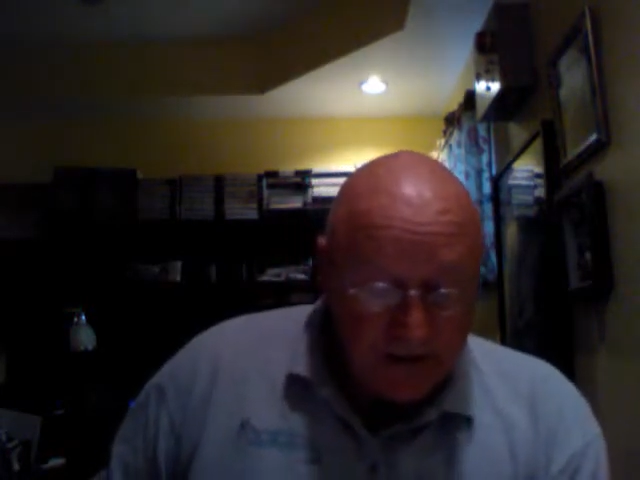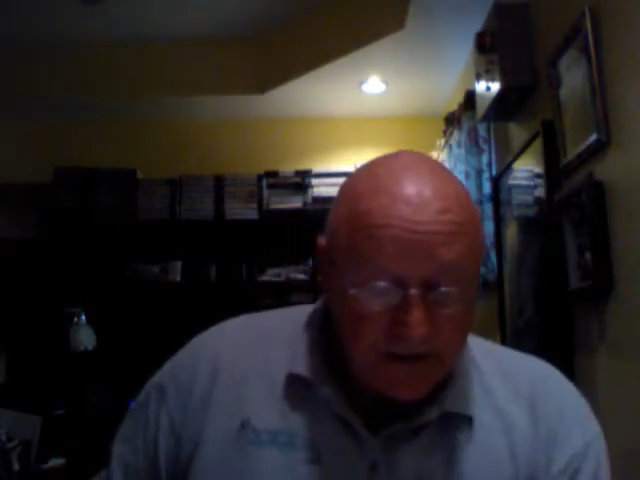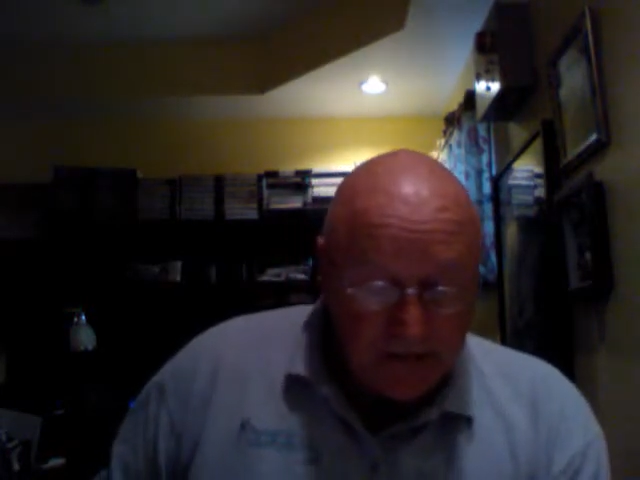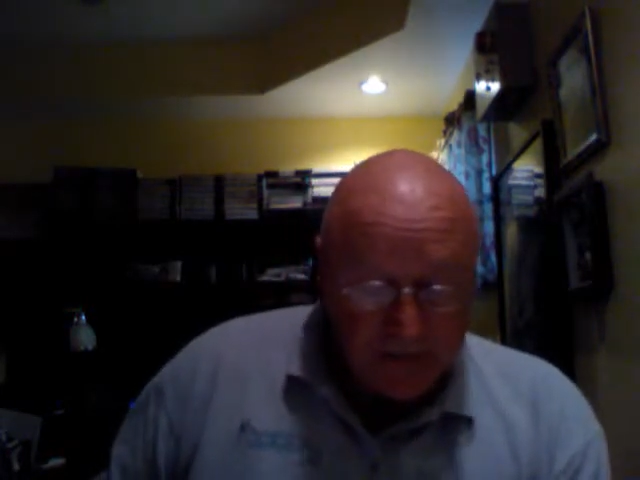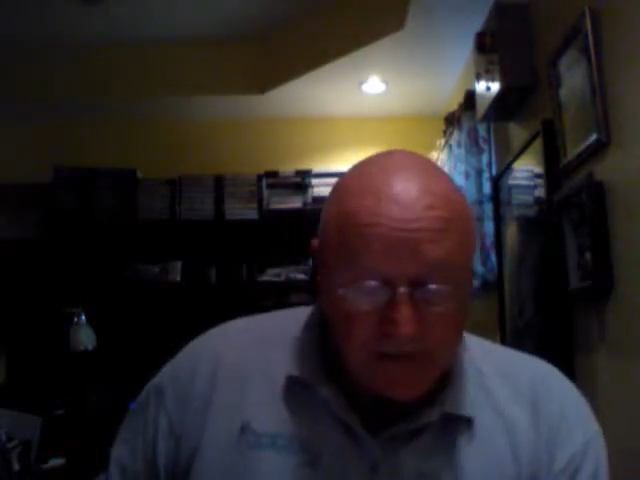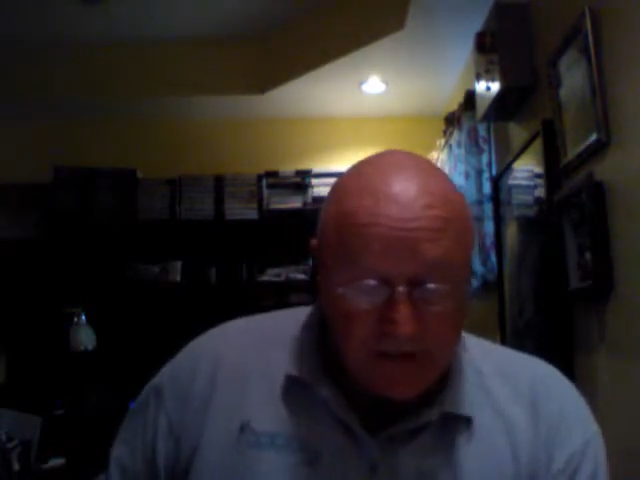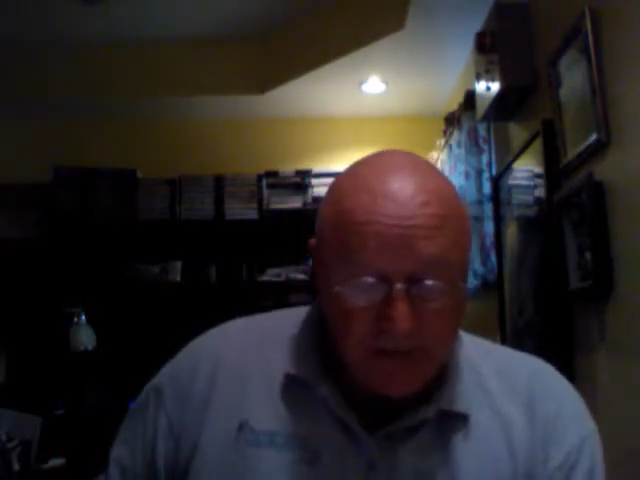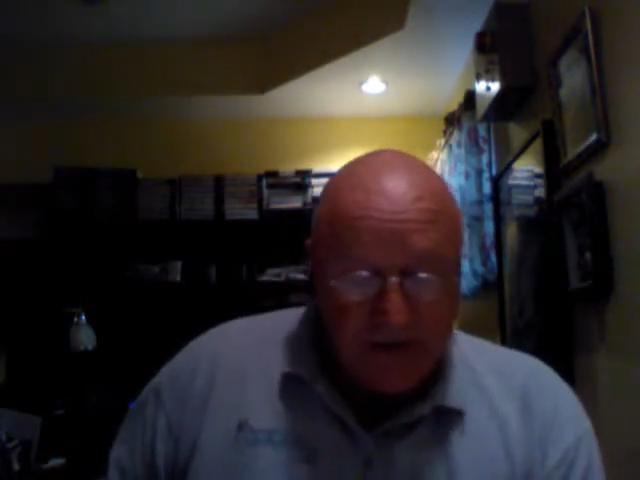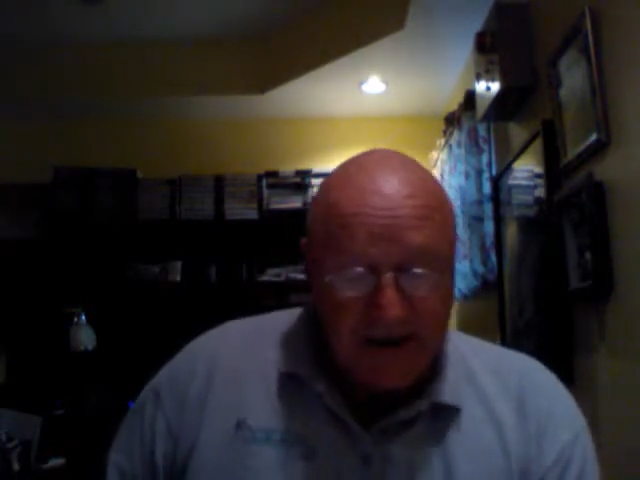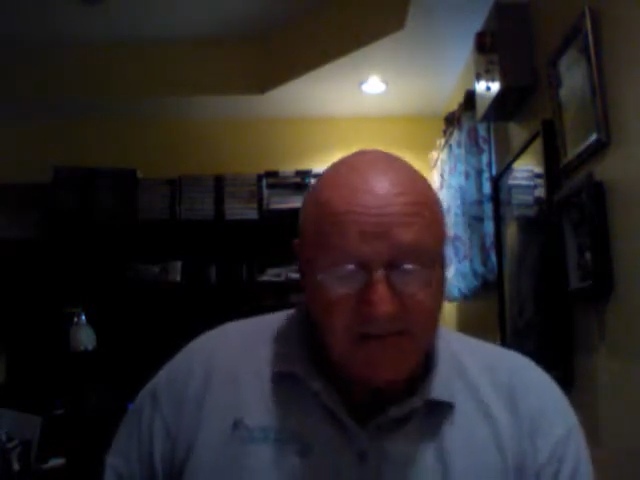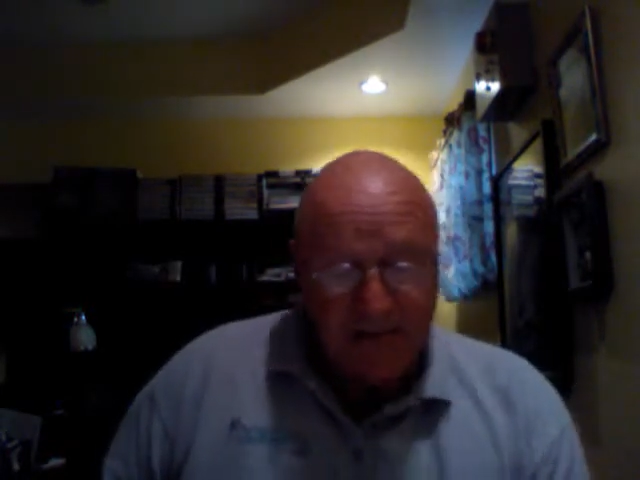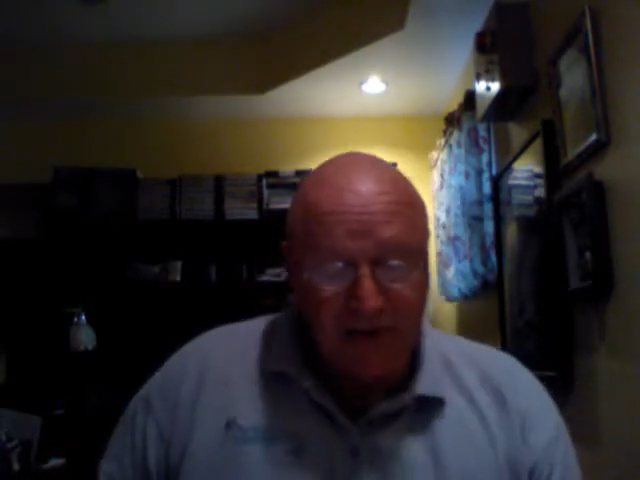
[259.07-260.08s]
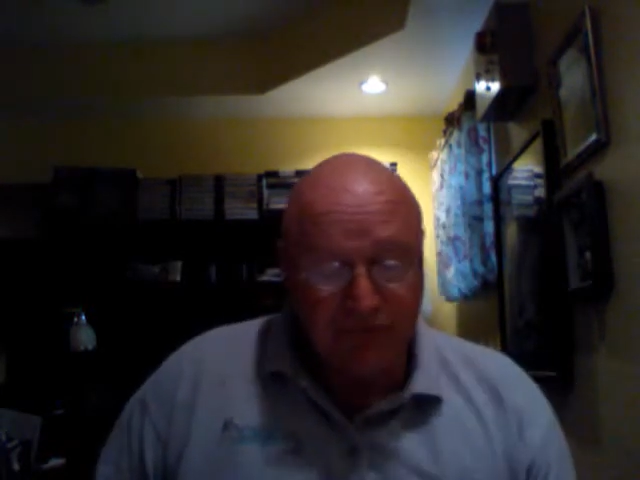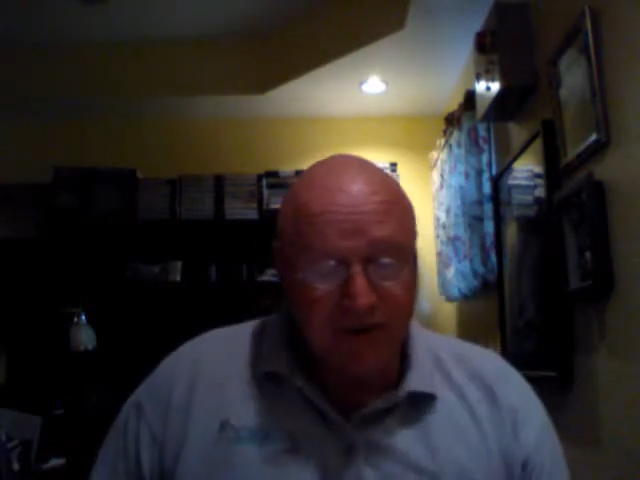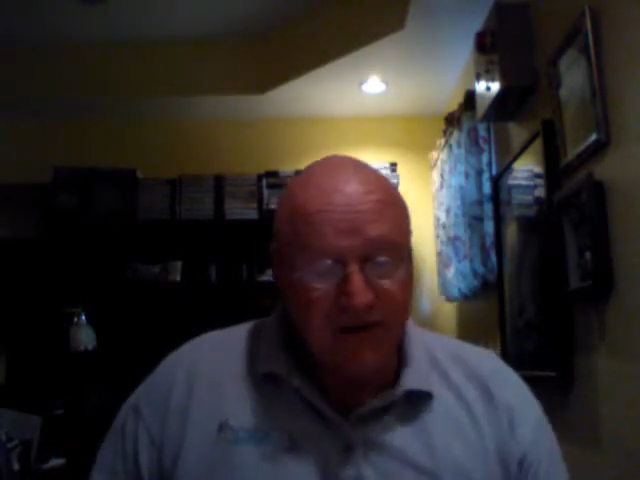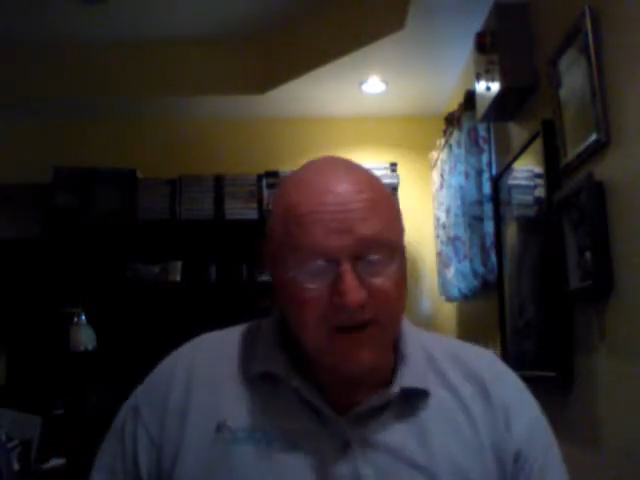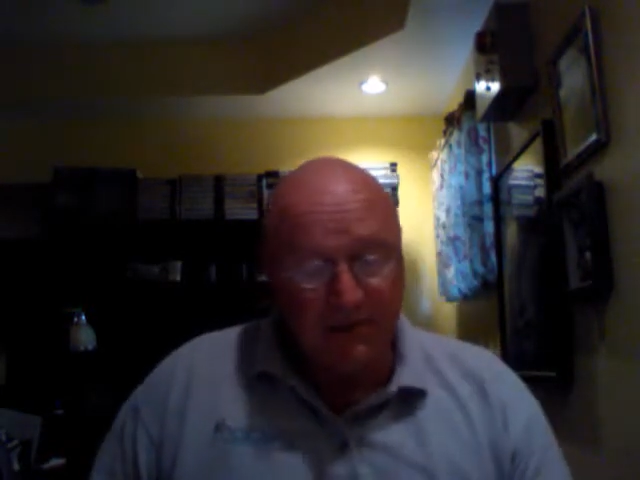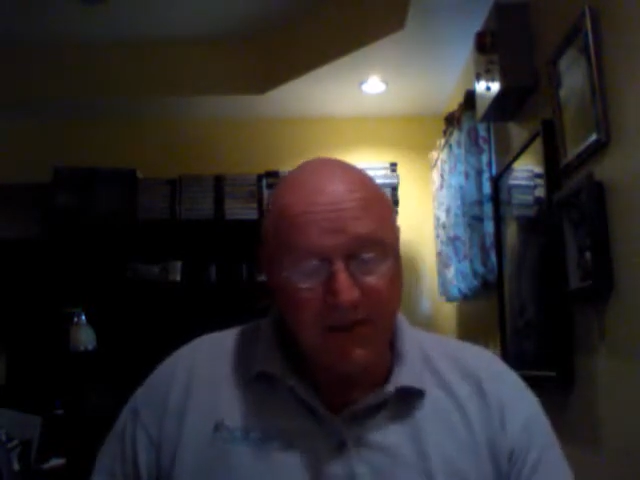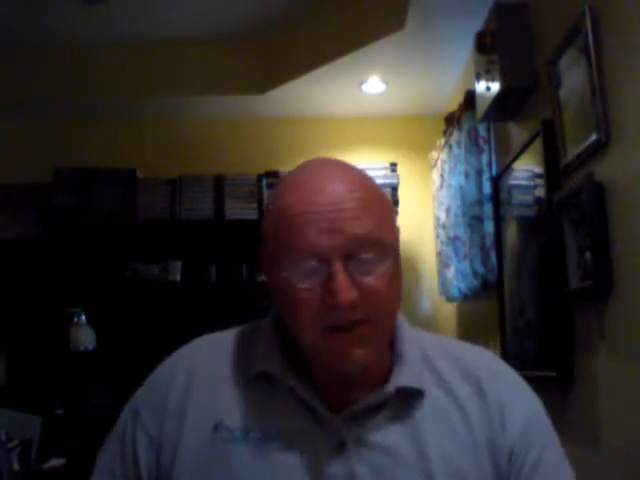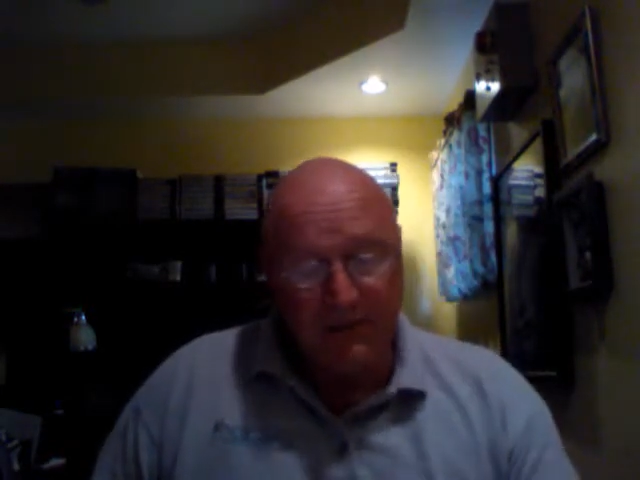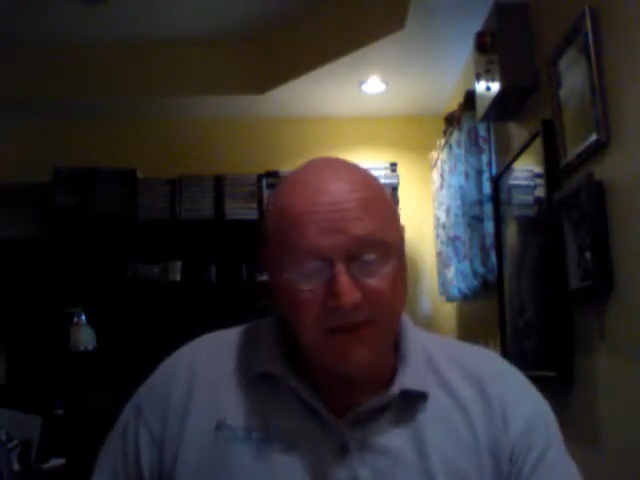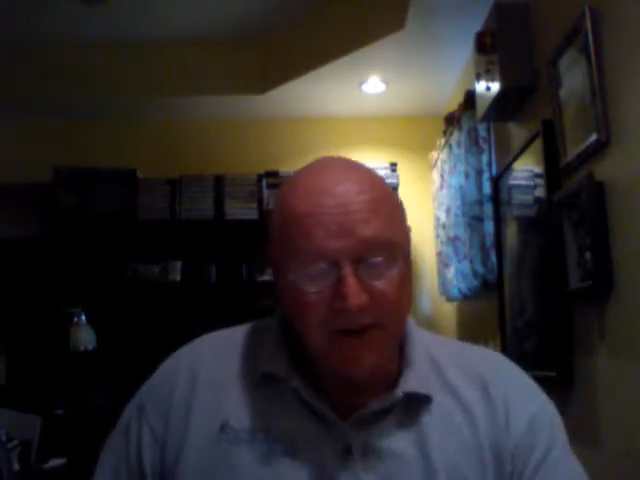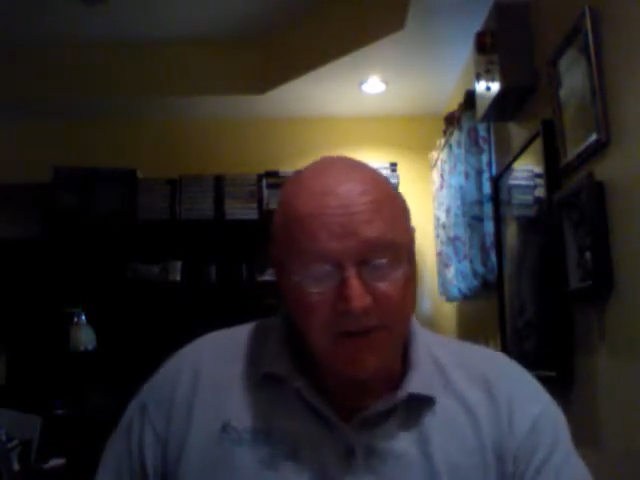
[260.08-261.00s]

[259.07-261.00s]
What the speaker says: The meal replacement drink, MRP,